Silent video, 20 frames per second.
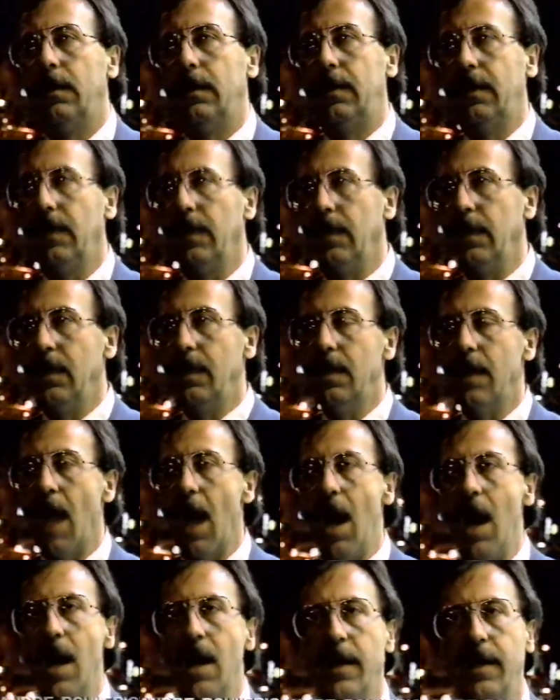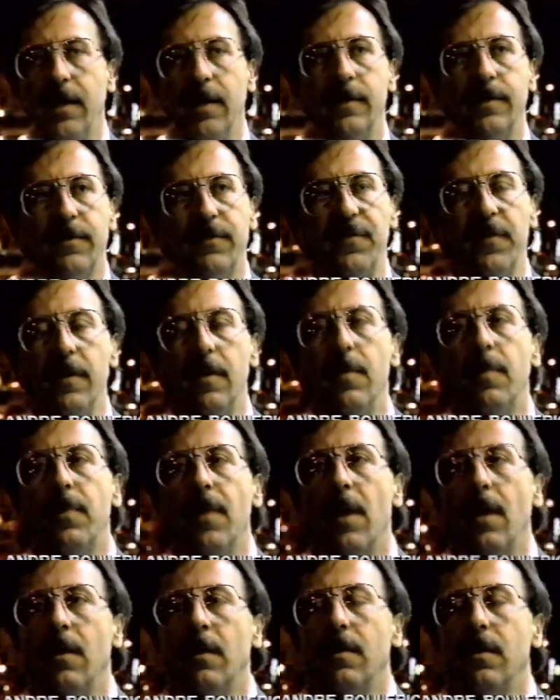The ideas of
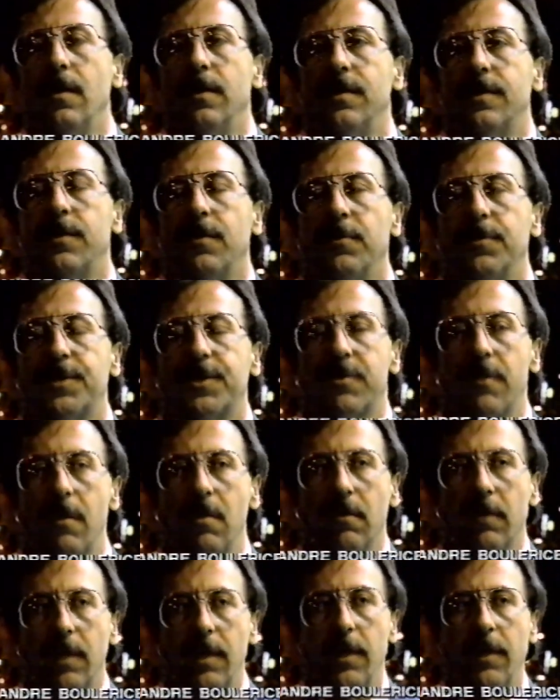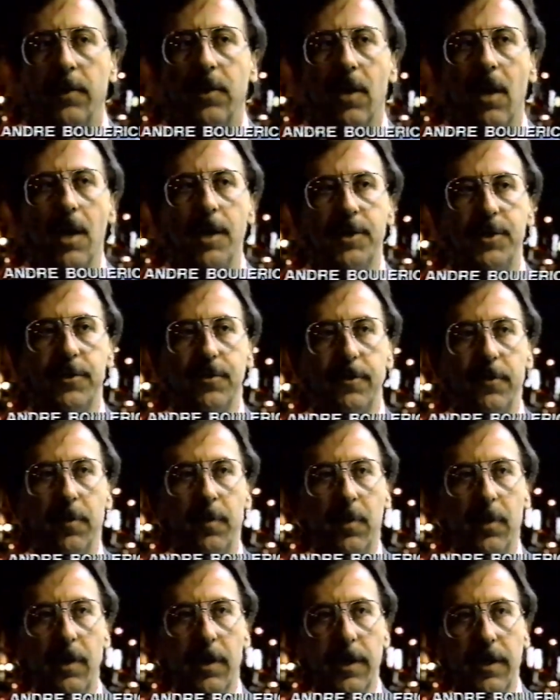independence is so strongly attached to the
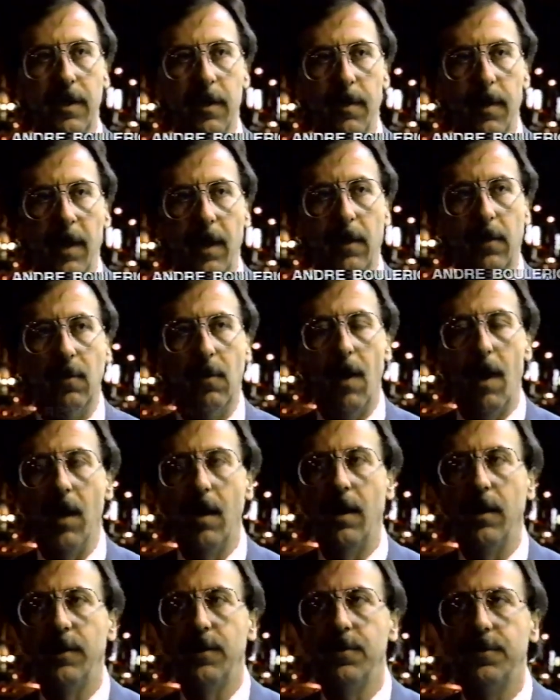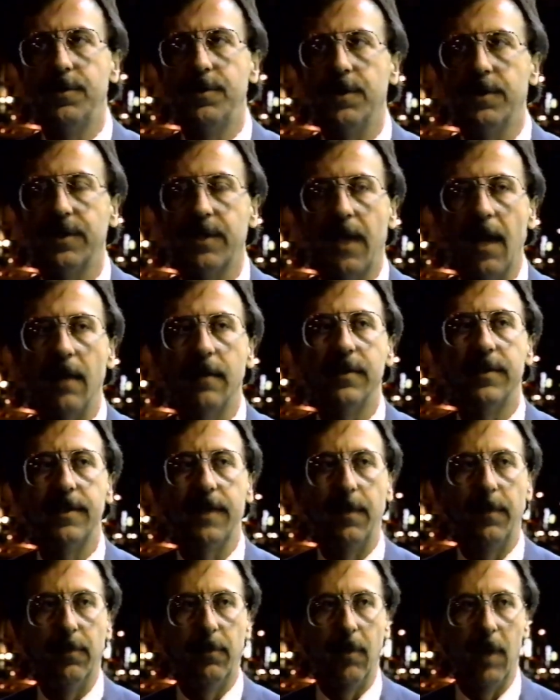Parti Québécois that you just can't
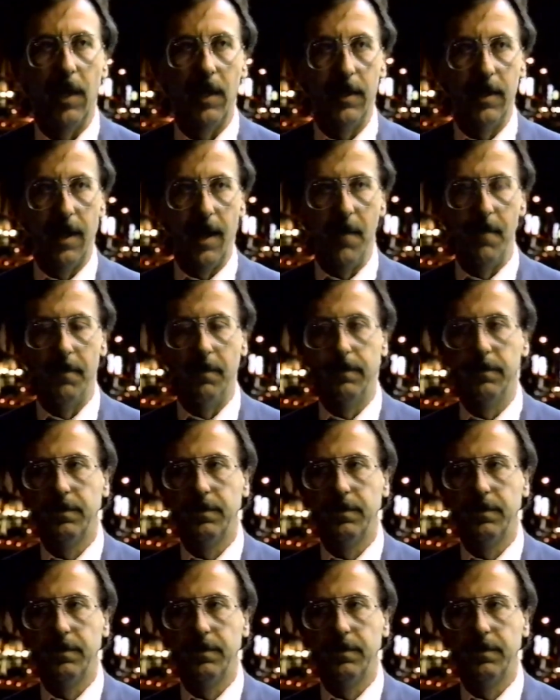separate them.